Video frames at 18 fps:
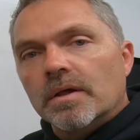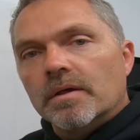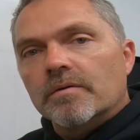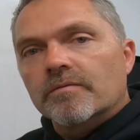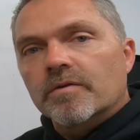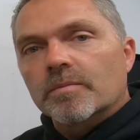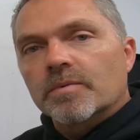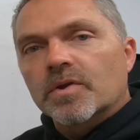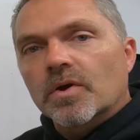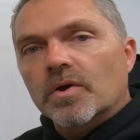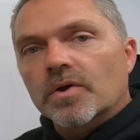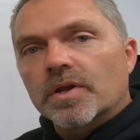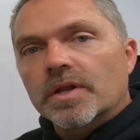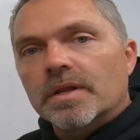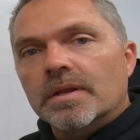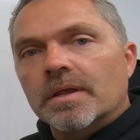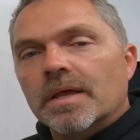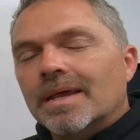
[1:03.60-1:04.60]
from
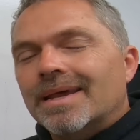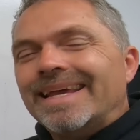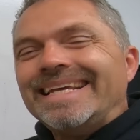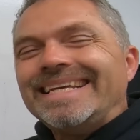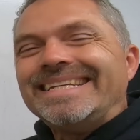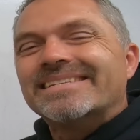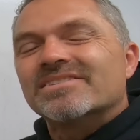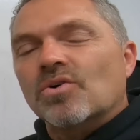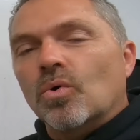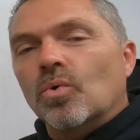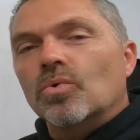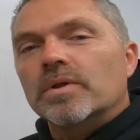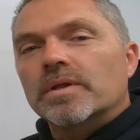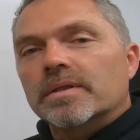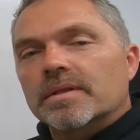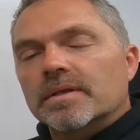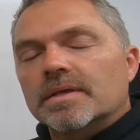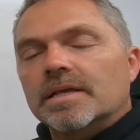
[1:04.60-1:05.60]
turning is
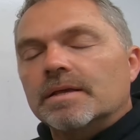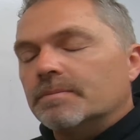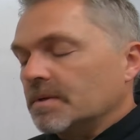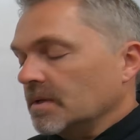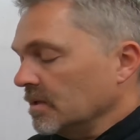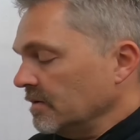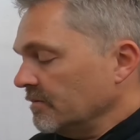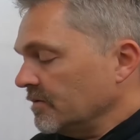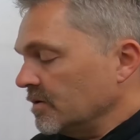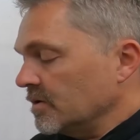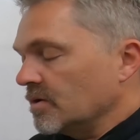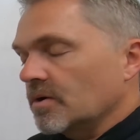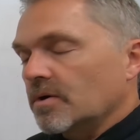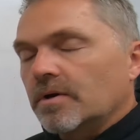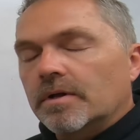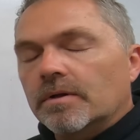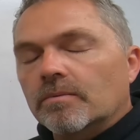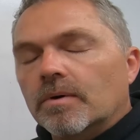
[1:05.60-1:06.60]
only to keep the lifter
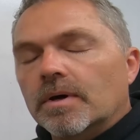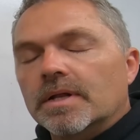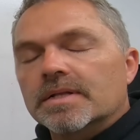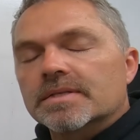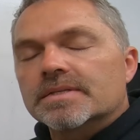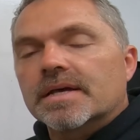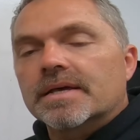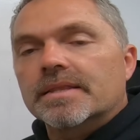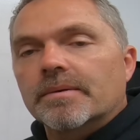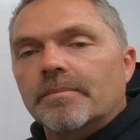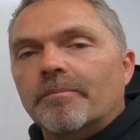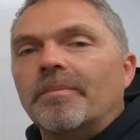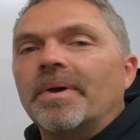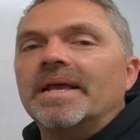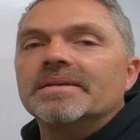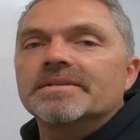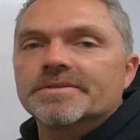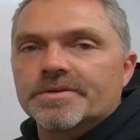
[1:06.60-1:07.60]
turning when it's on the
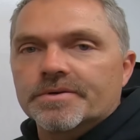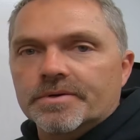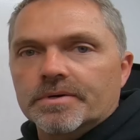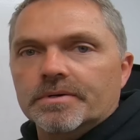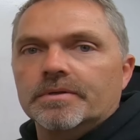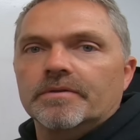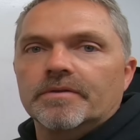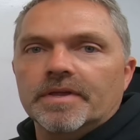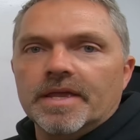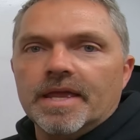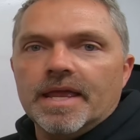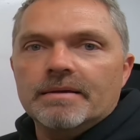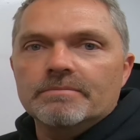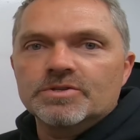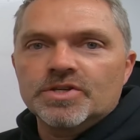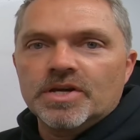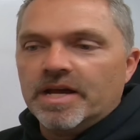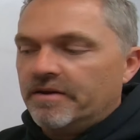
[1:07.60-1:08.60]
base circle of the
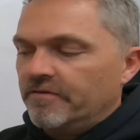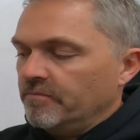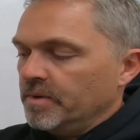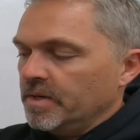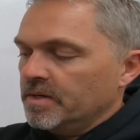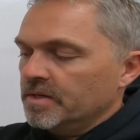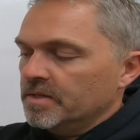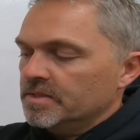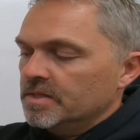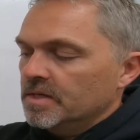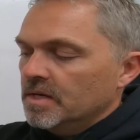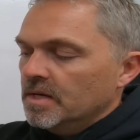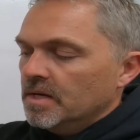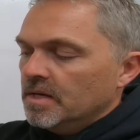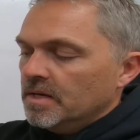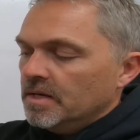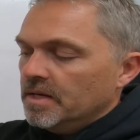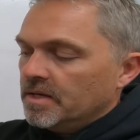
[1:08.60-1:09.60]
camshaft, because
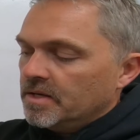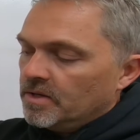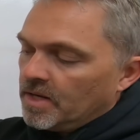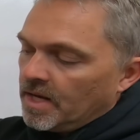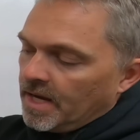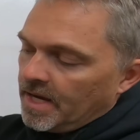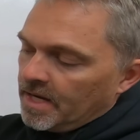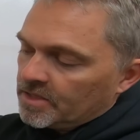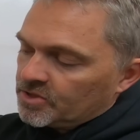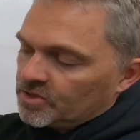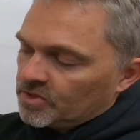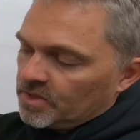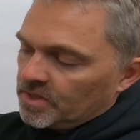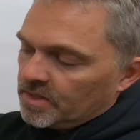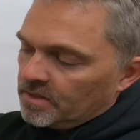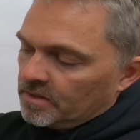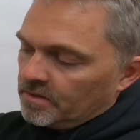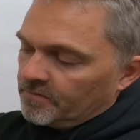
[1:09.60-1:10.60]

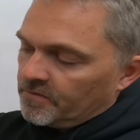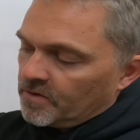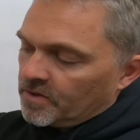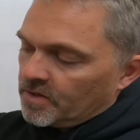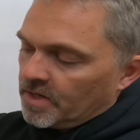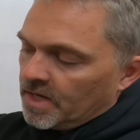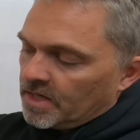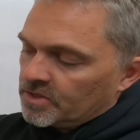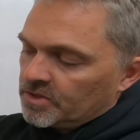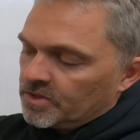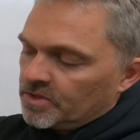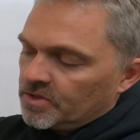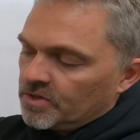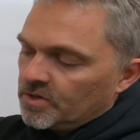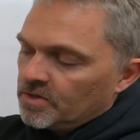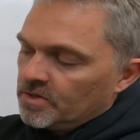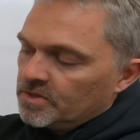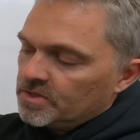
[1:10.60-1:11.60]
the lifter could actually
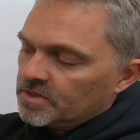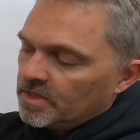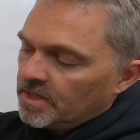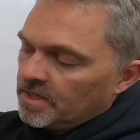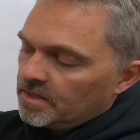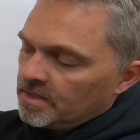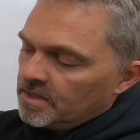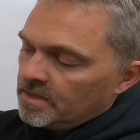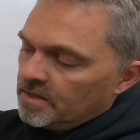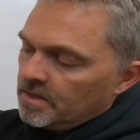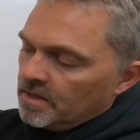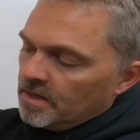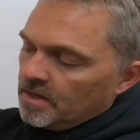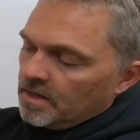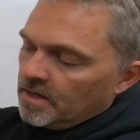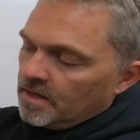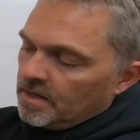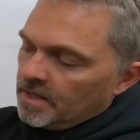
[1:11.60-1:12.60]
turn slightly,
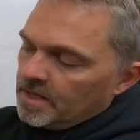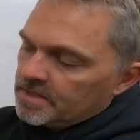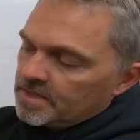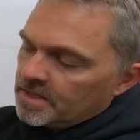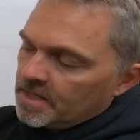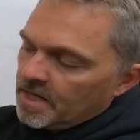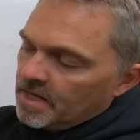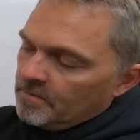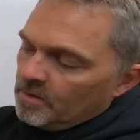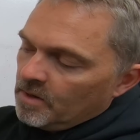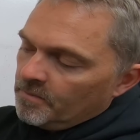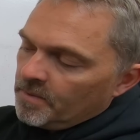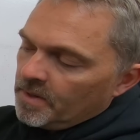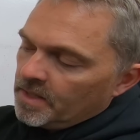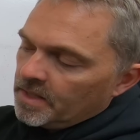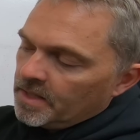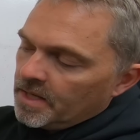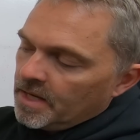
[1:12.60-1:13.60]
and as it came up
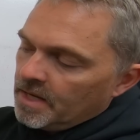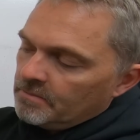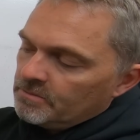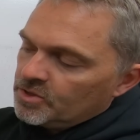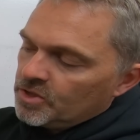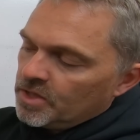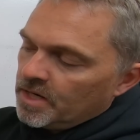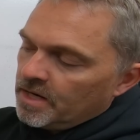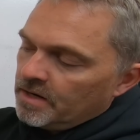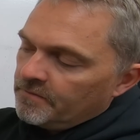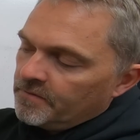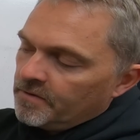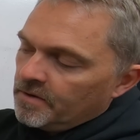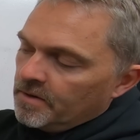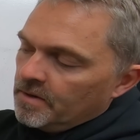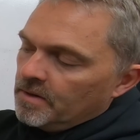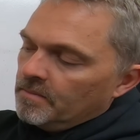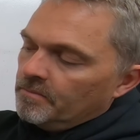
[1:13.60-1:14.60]
on the camshaft,
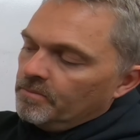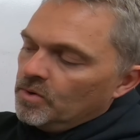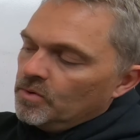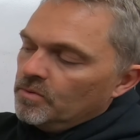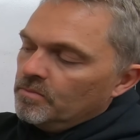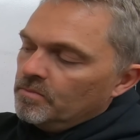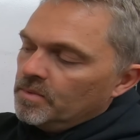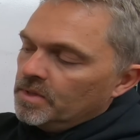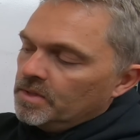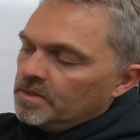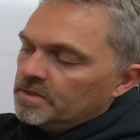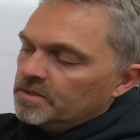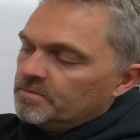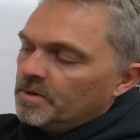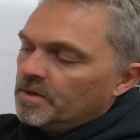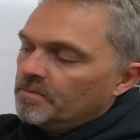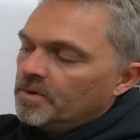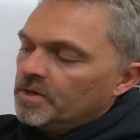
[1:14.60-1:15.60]
boom,
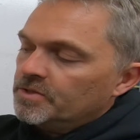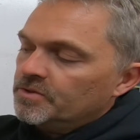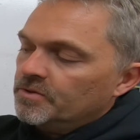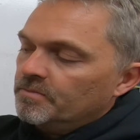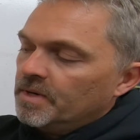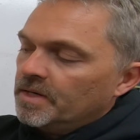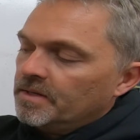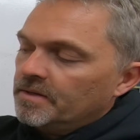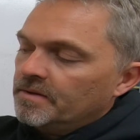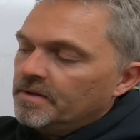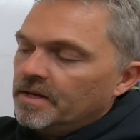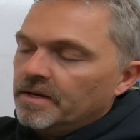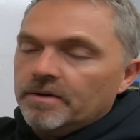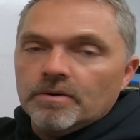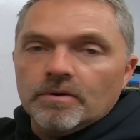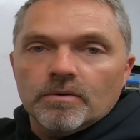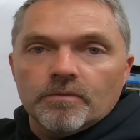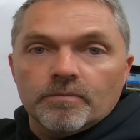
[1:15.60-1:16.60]
spring pressure would make the thing
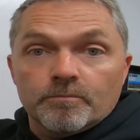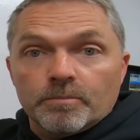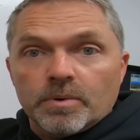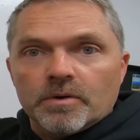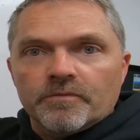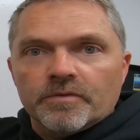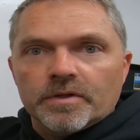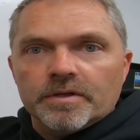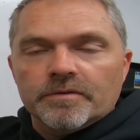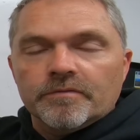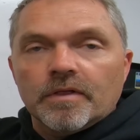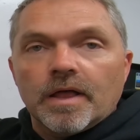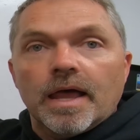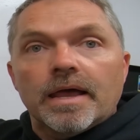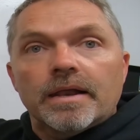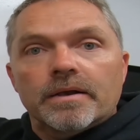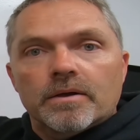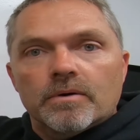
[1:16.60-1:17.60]
go perfectly
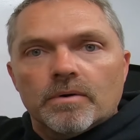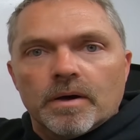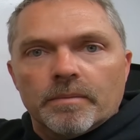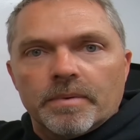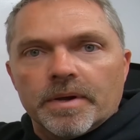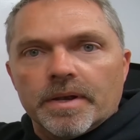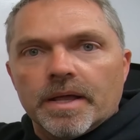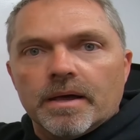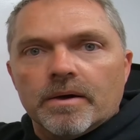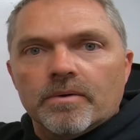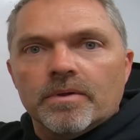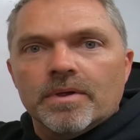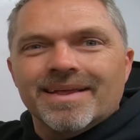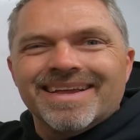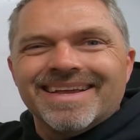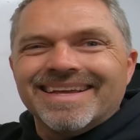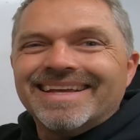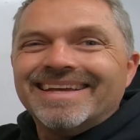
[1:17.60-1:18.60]
flat and go up and down.
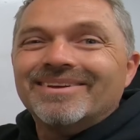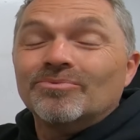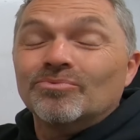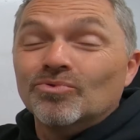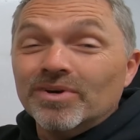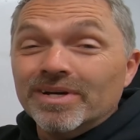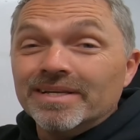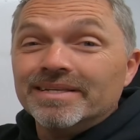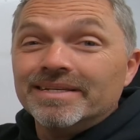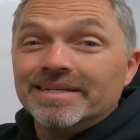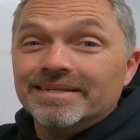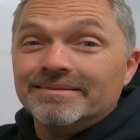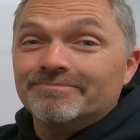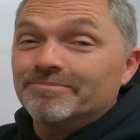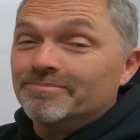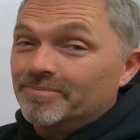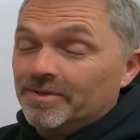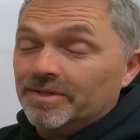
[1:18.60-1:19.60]
It
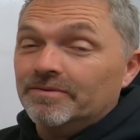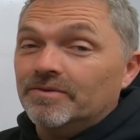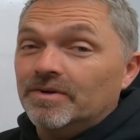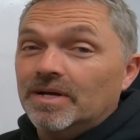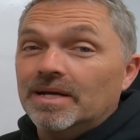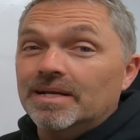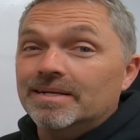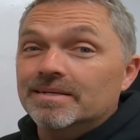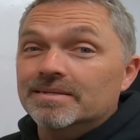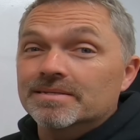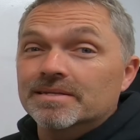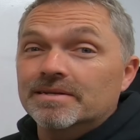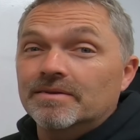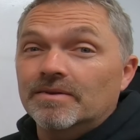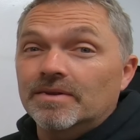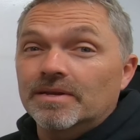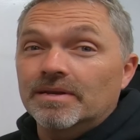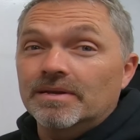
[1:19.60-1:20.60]
really, believe it or not,
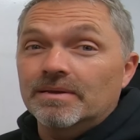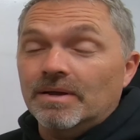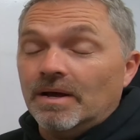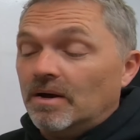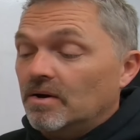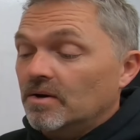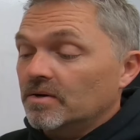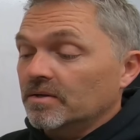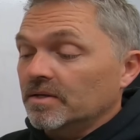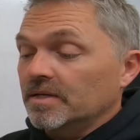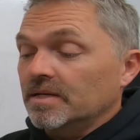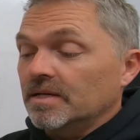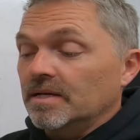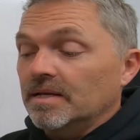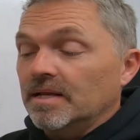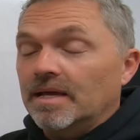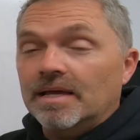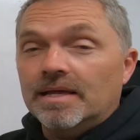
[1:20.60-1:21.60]
doesn't hardly
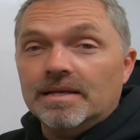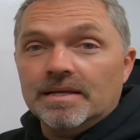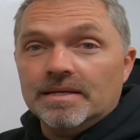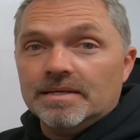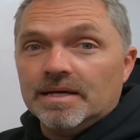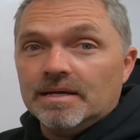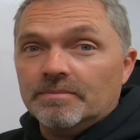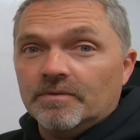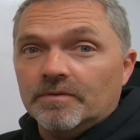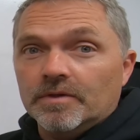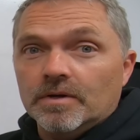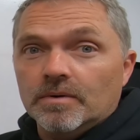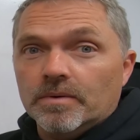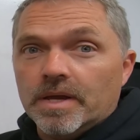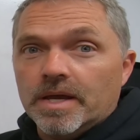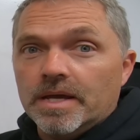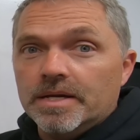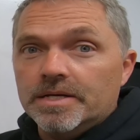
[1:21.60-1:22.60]
need any type of
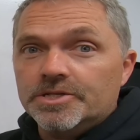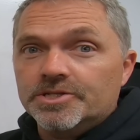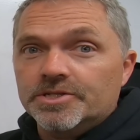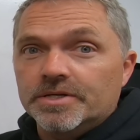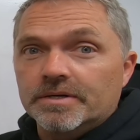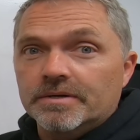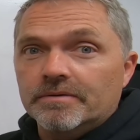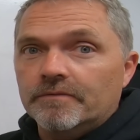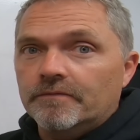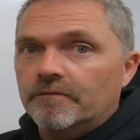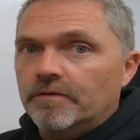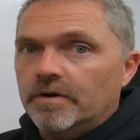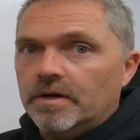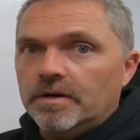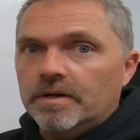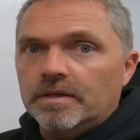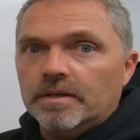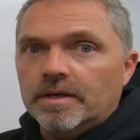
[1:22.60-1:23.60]
location,
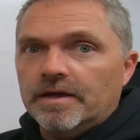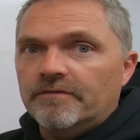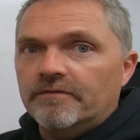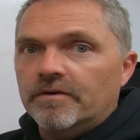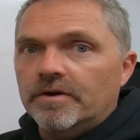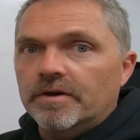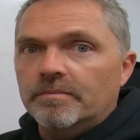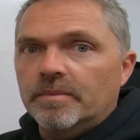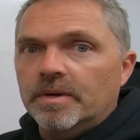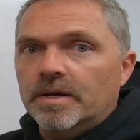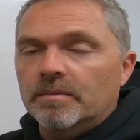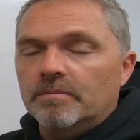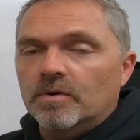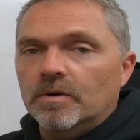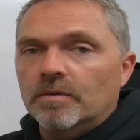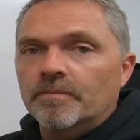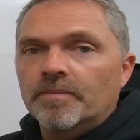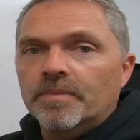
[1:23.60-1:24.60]
very light, very
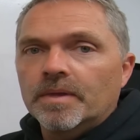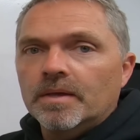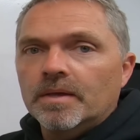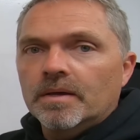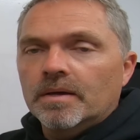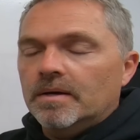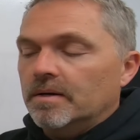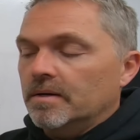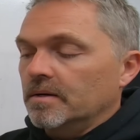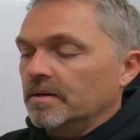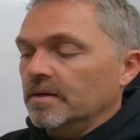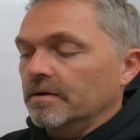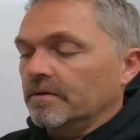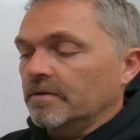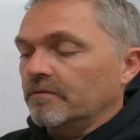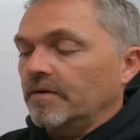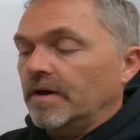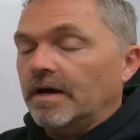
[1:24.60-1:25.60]
minimal,
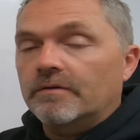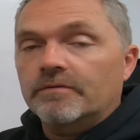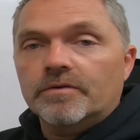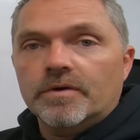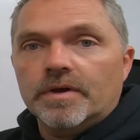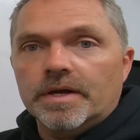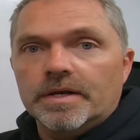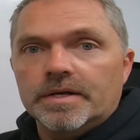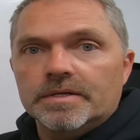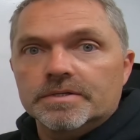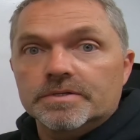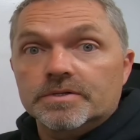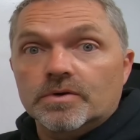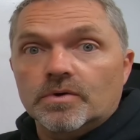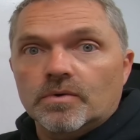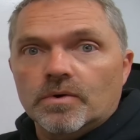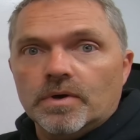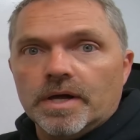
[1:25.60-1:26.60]
if the valve train is
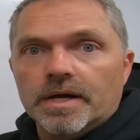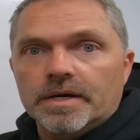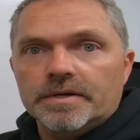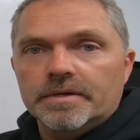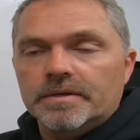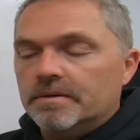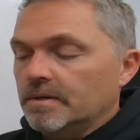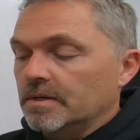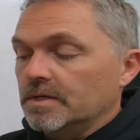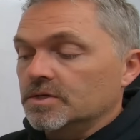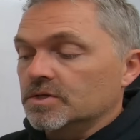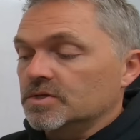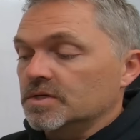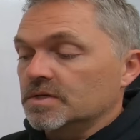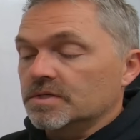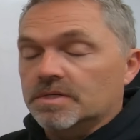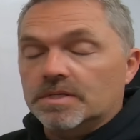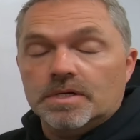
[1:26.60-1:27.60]
correct. It just
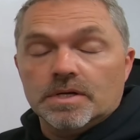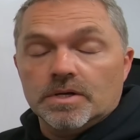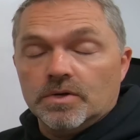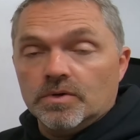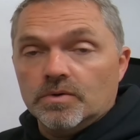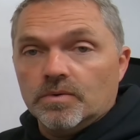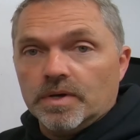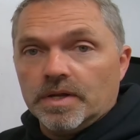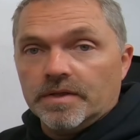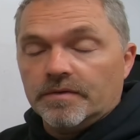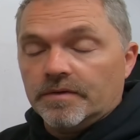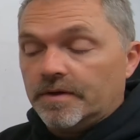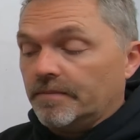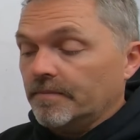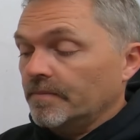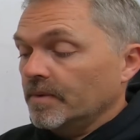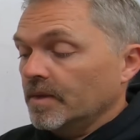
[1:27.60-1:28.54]
isn't going to do anything.